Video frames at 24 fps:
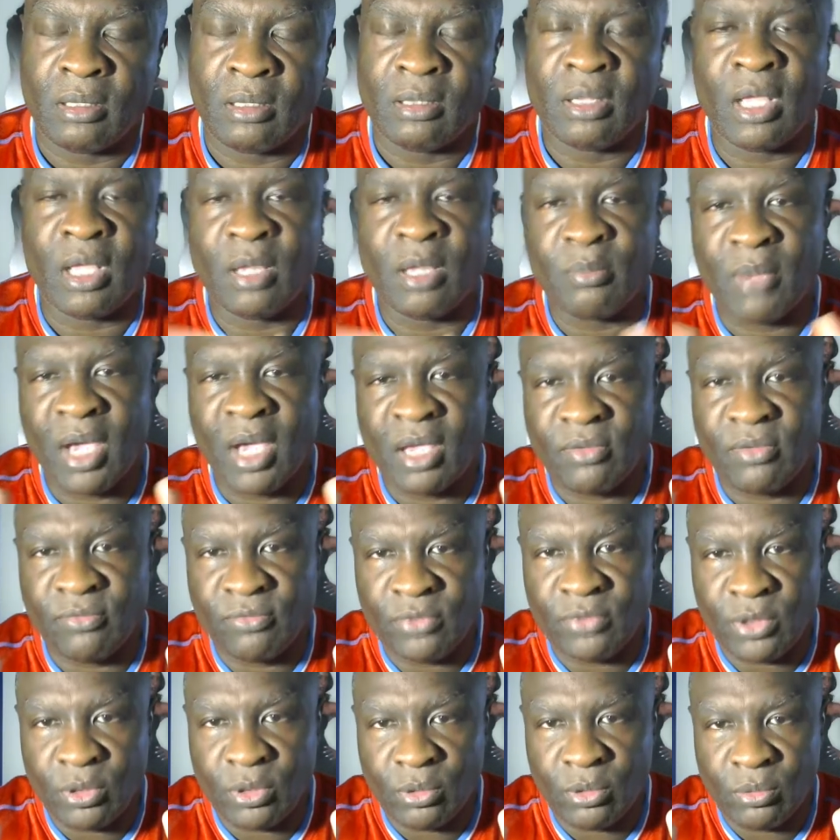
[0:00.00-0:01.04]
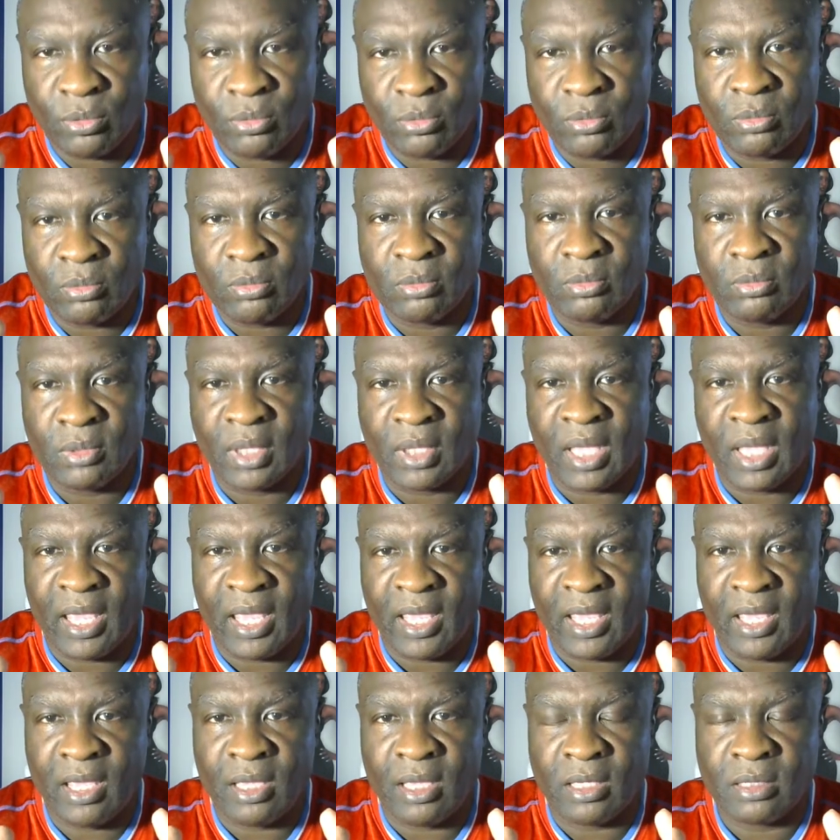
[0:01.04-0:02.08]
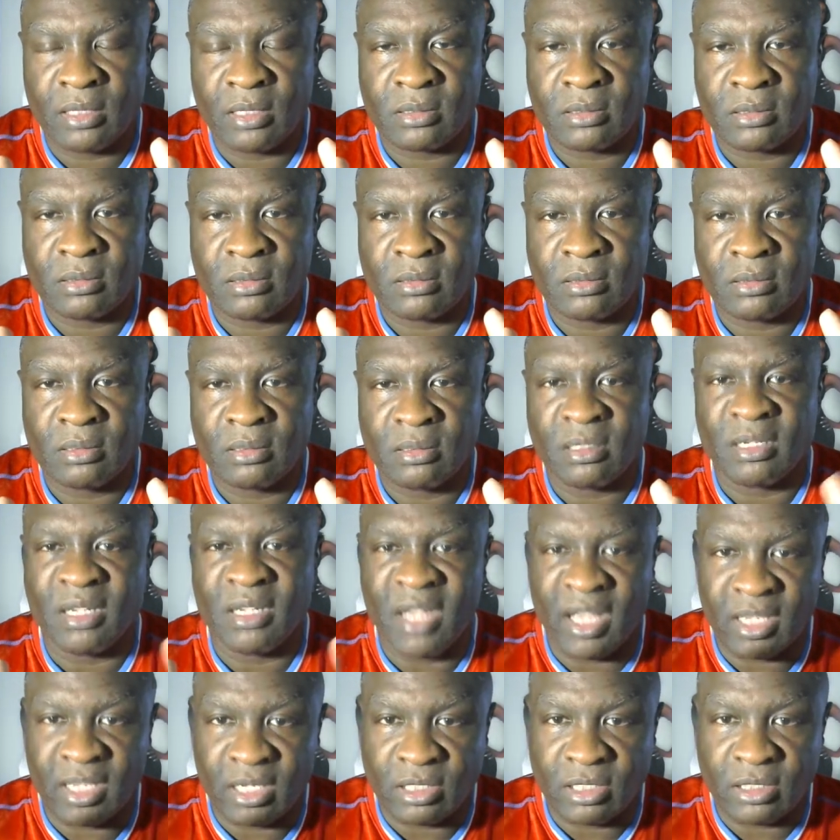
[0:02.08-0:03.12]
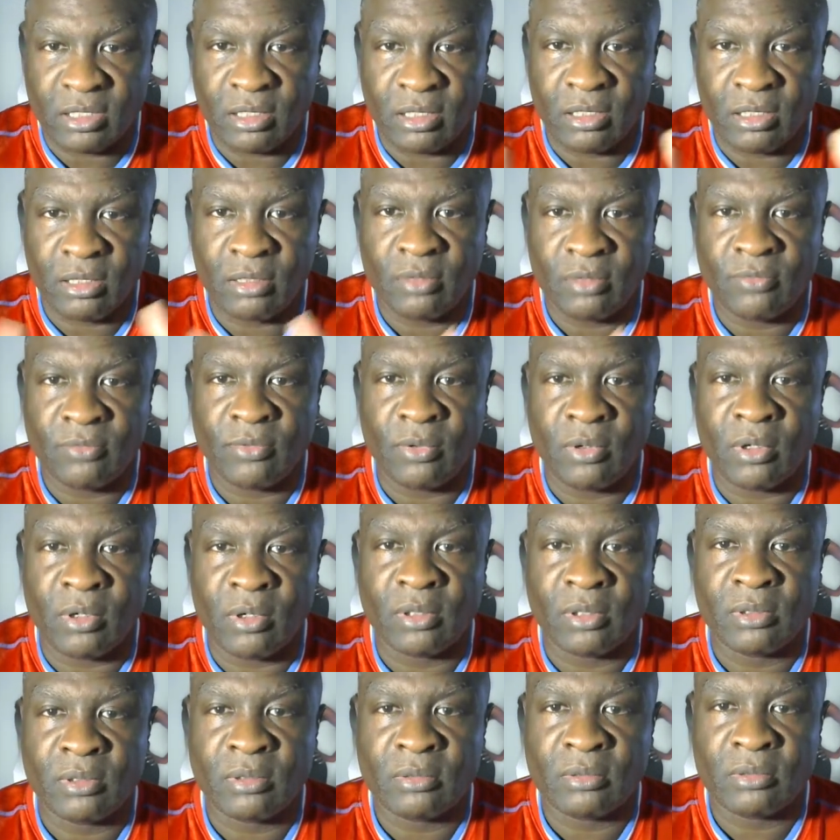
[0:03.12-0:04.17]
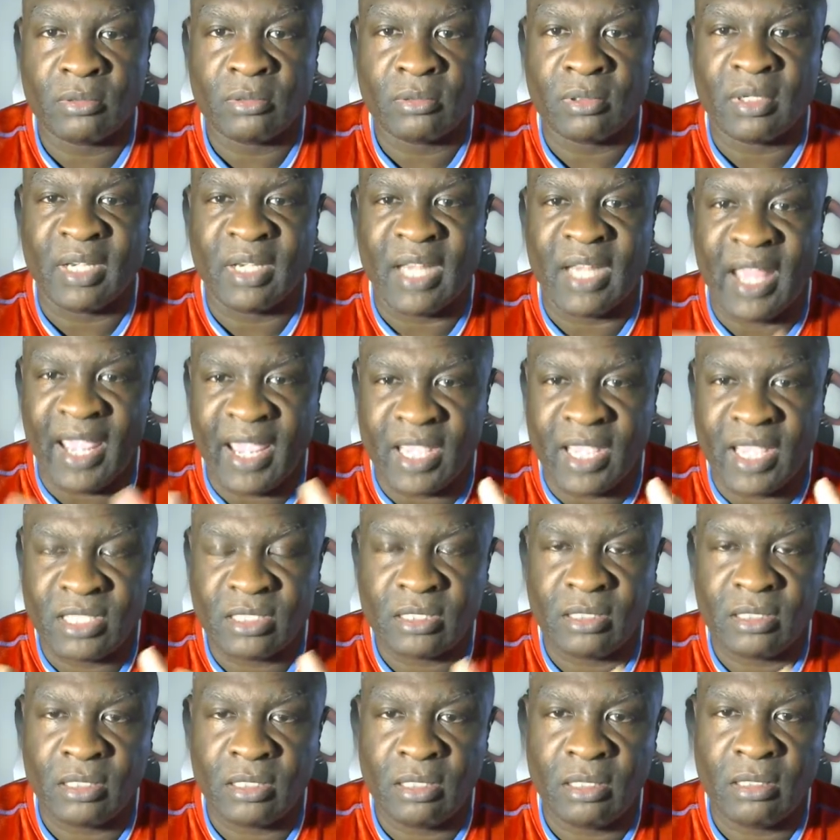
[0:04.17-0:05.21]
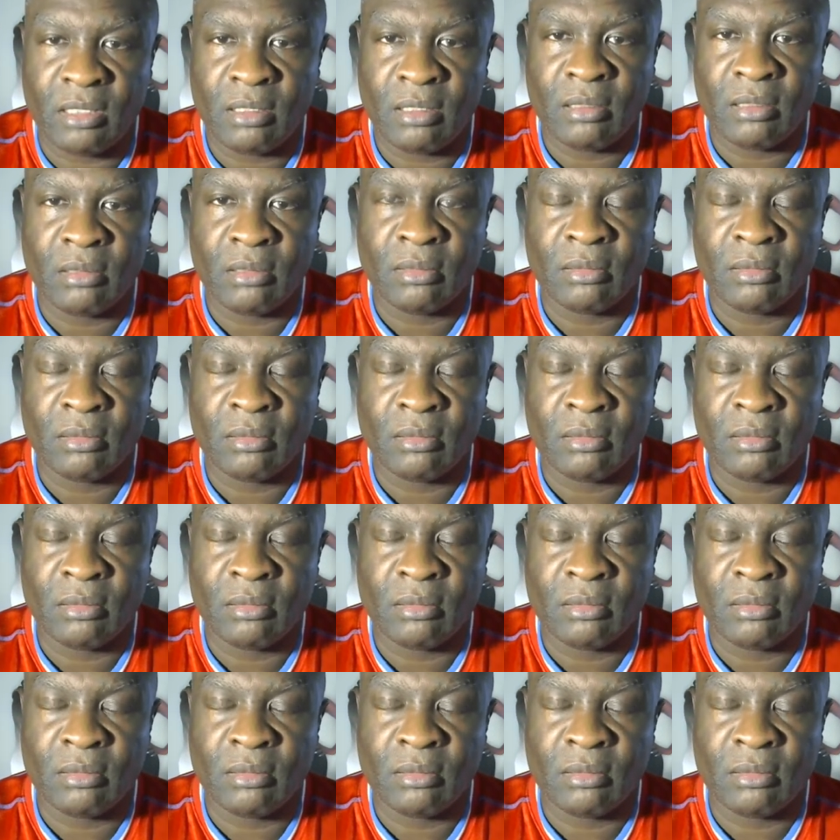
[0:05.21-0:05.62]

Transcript: they might view as negative or nasty?